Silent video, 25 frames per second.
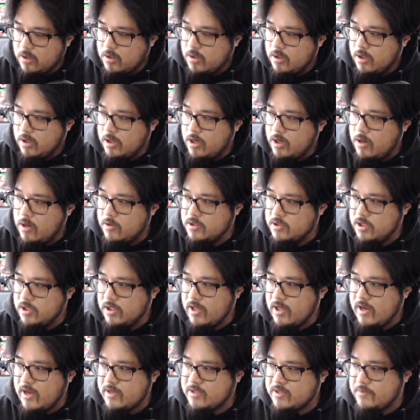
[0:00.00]
I know it's a
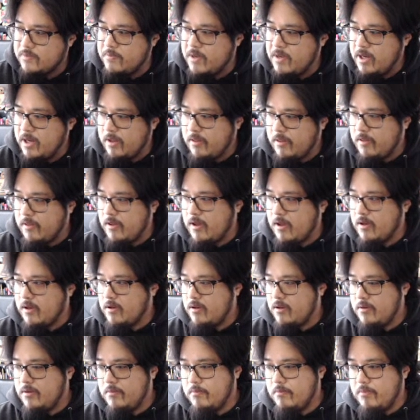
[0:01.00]
last minute thing,
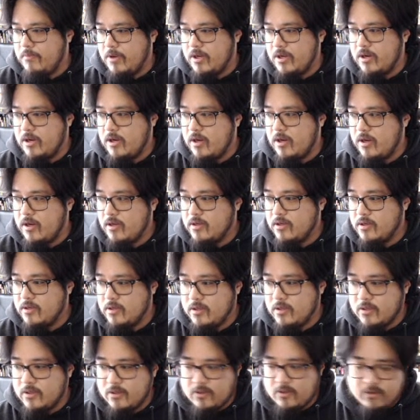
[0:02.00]
but
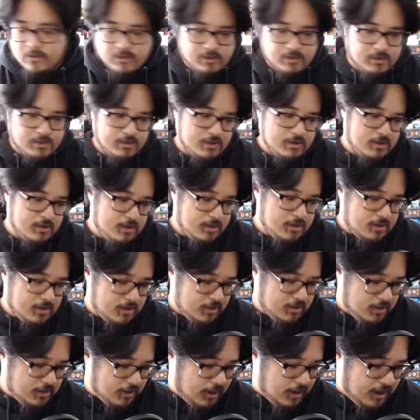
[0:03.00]

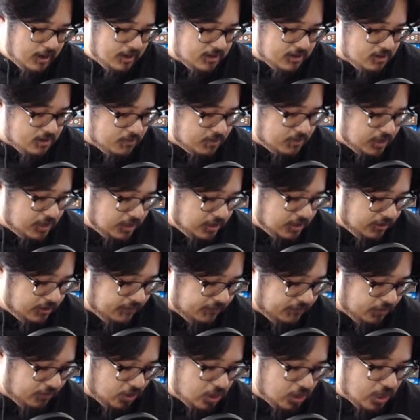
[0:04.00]
I completely
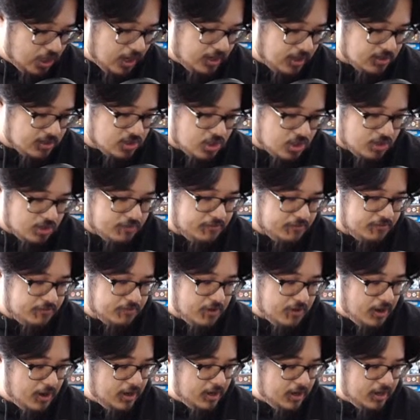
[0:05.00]
forgot on
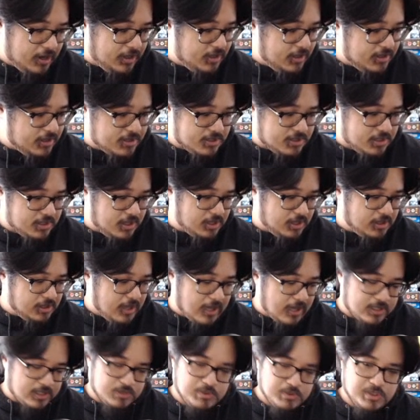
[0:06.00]
Friday. I guess like
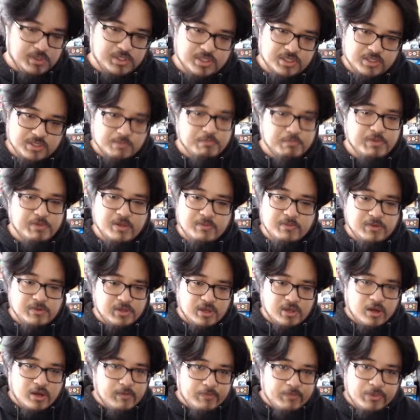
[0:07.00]
last week just beat
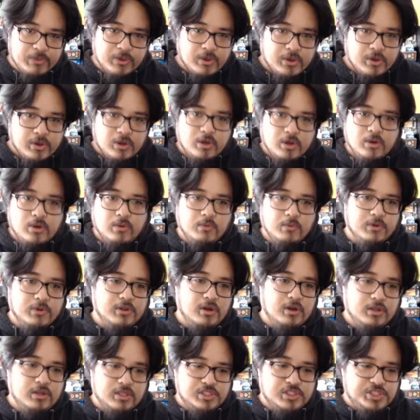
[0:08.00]
me up. With
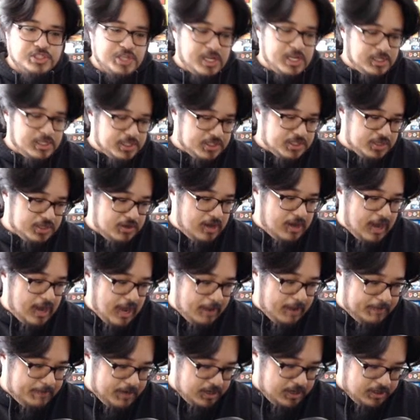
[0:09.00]
all the changes that are
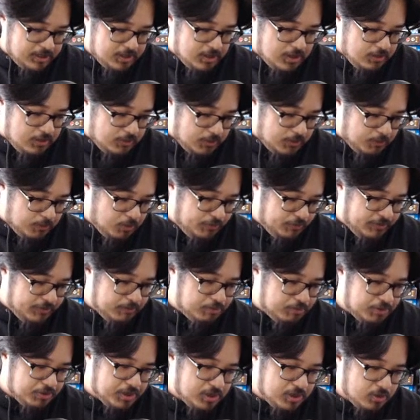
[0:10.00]
happening, we're moving
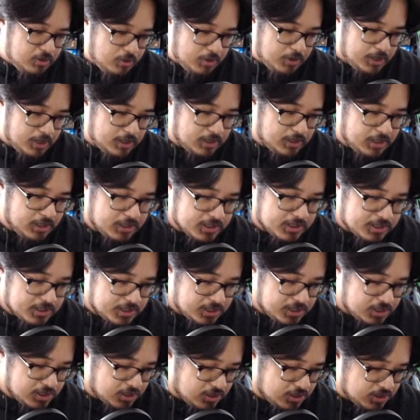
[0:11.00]
pretty quickly as
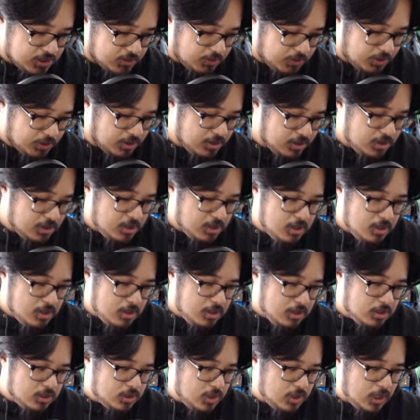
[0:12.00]
teachers. We're
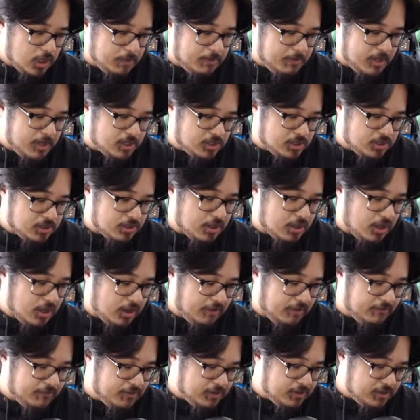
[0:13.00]
trying to make sure that
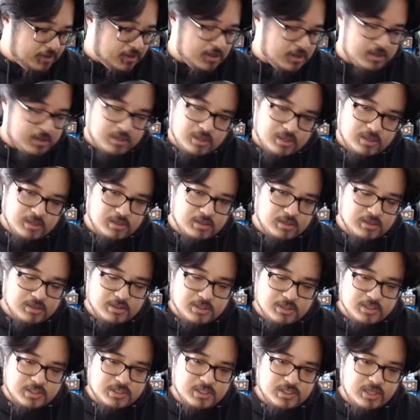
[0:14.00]
everything is
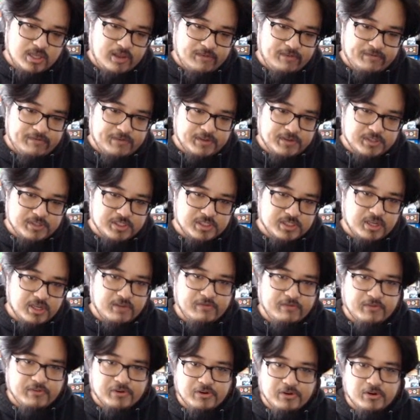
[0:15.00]
safe and set
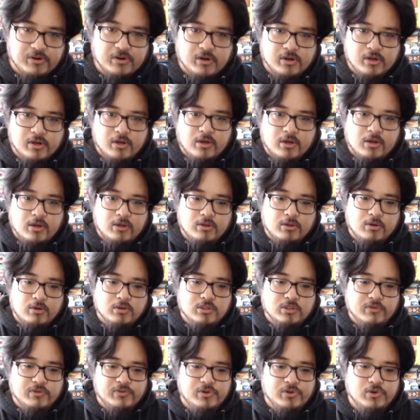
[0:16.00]
for
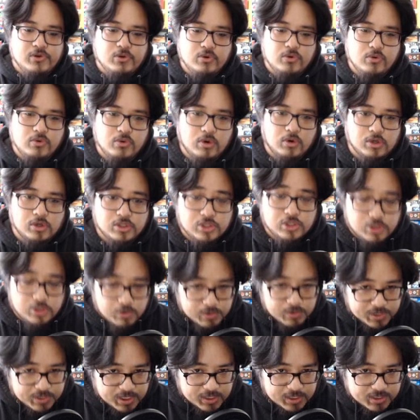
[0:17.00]
those of you who are
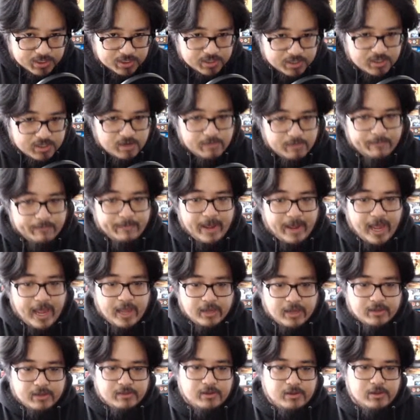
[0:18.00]
choosing to come
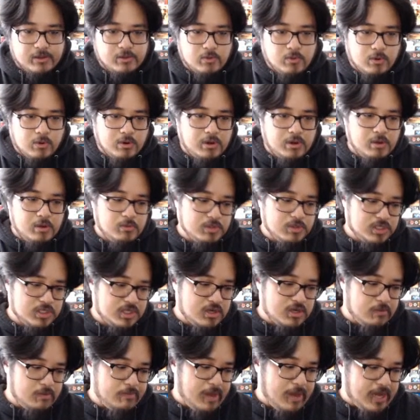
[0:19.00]
back, that you are able to
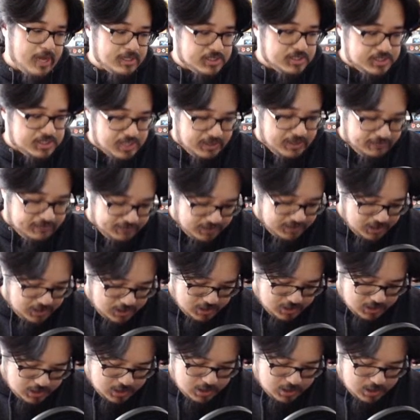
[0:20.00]
come back safely.